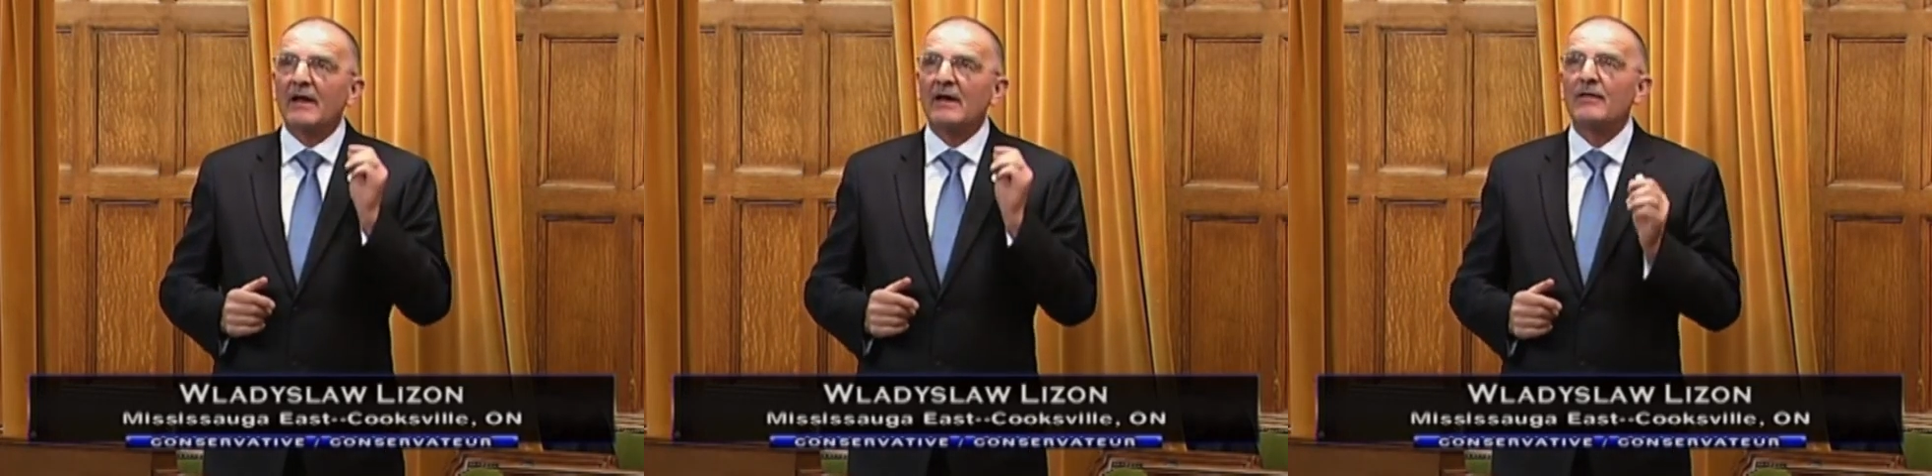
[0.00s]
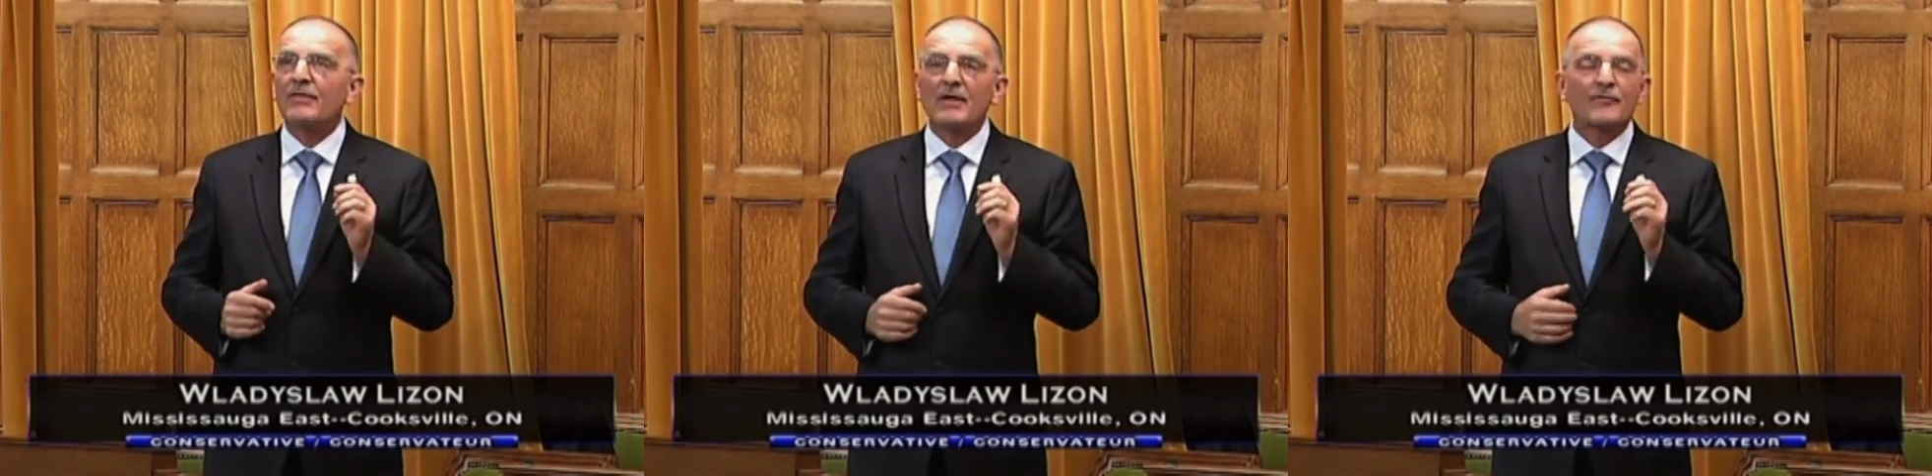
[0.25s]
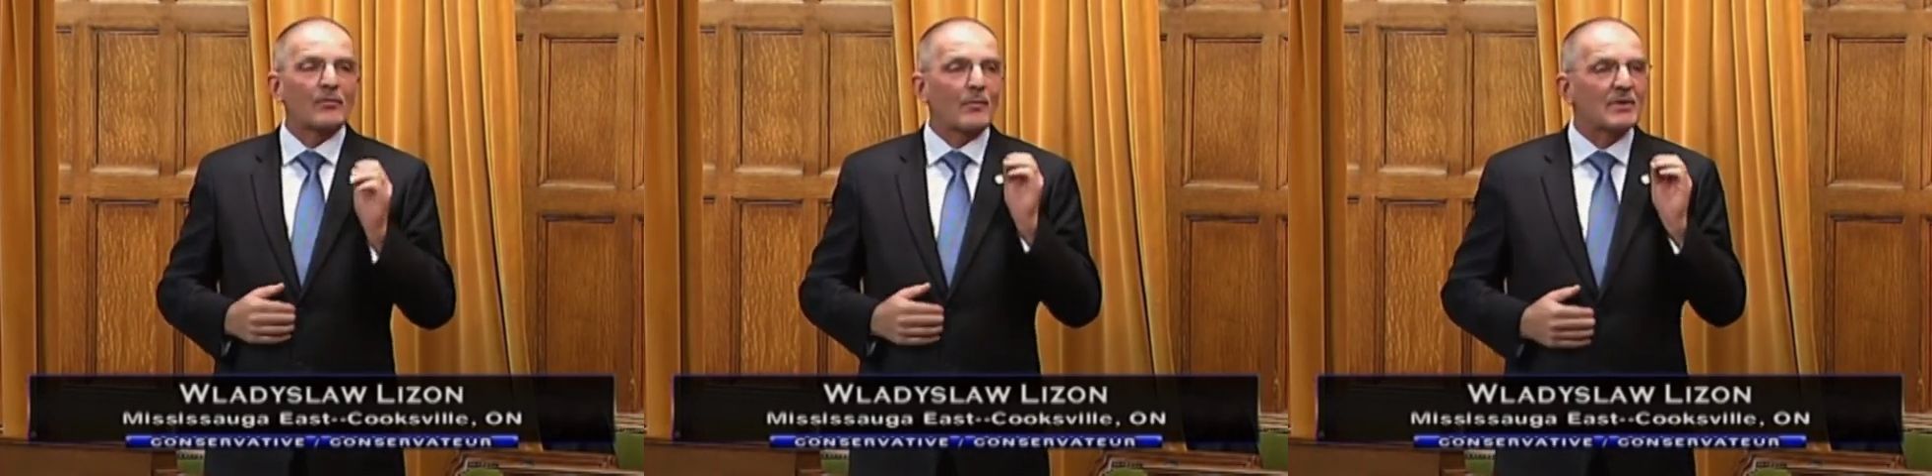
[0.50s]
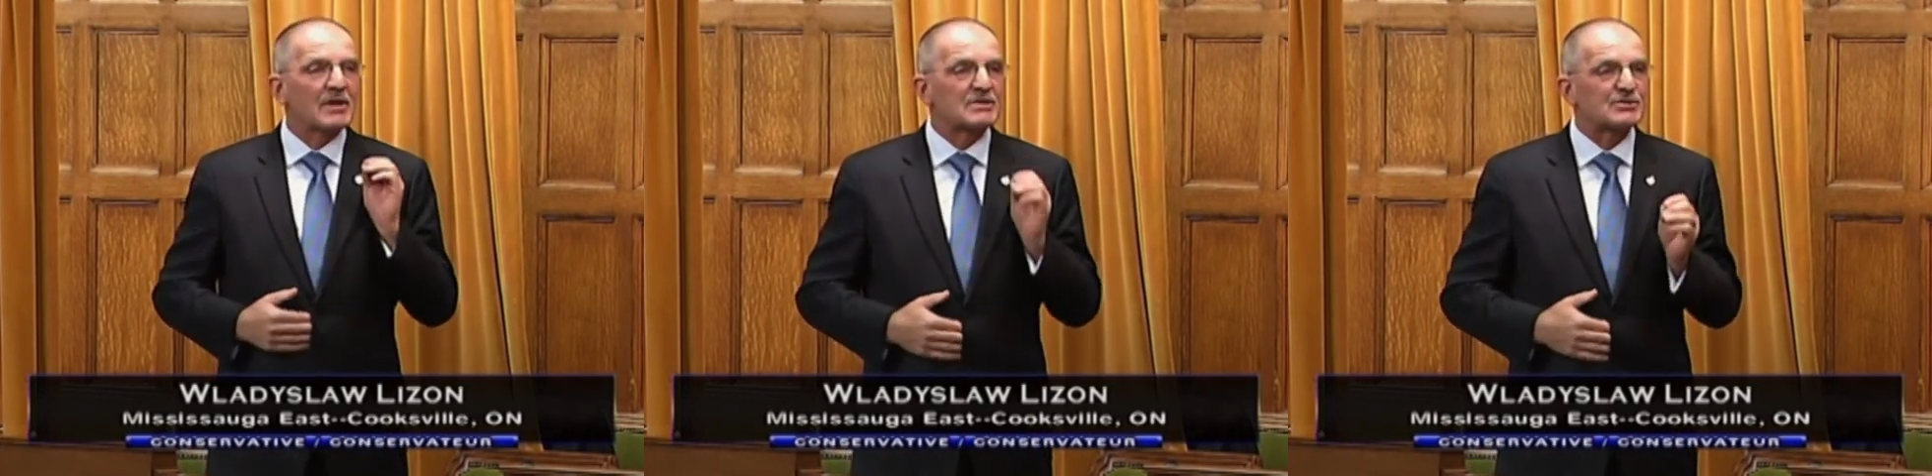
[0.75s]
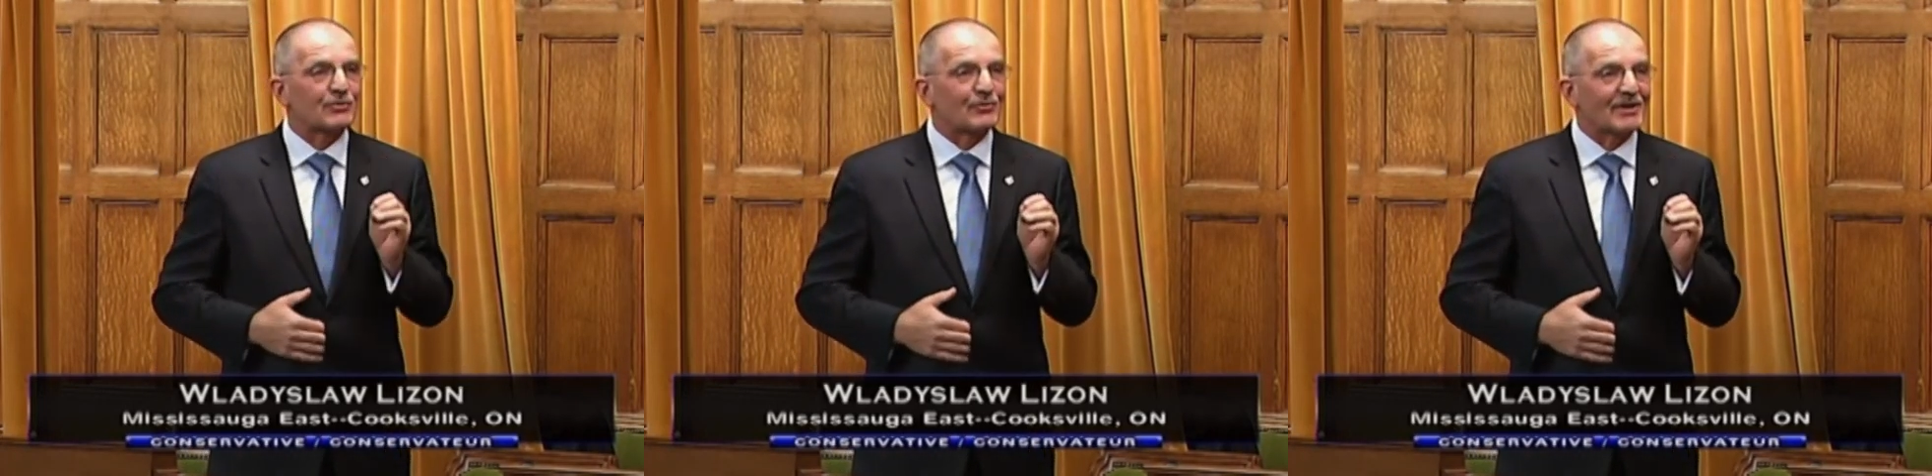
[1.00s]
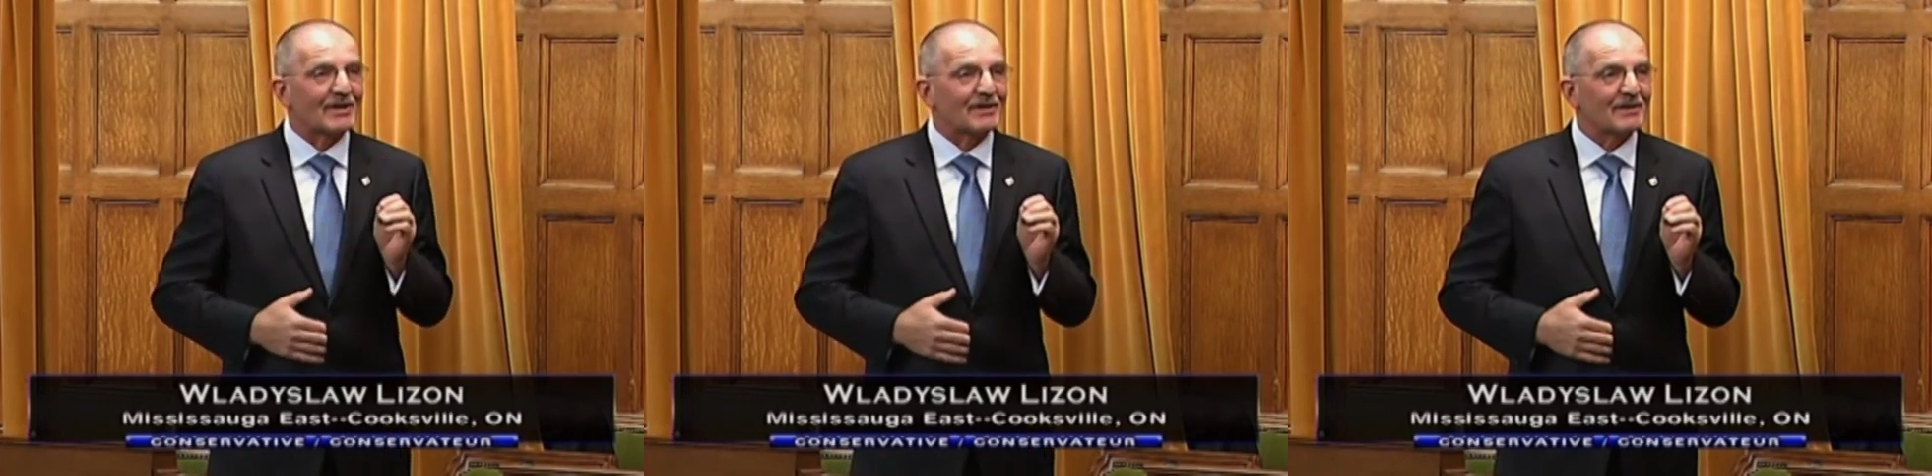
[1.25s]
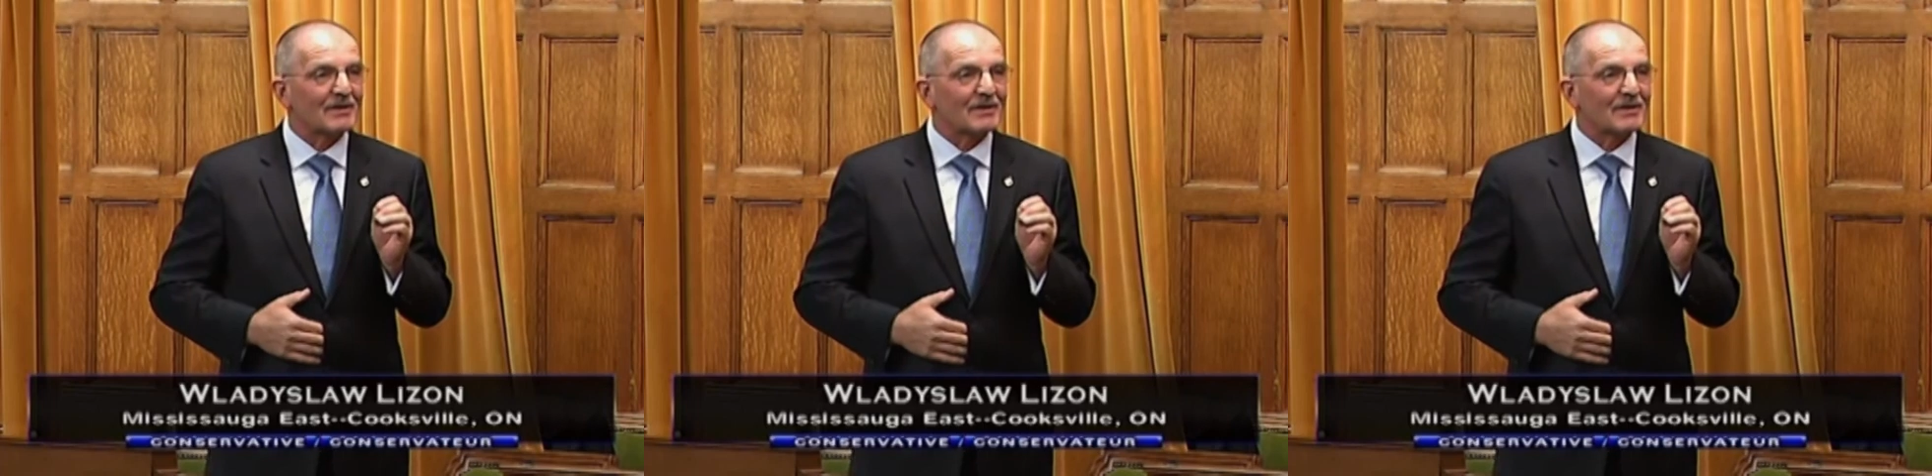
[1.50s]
anything from history,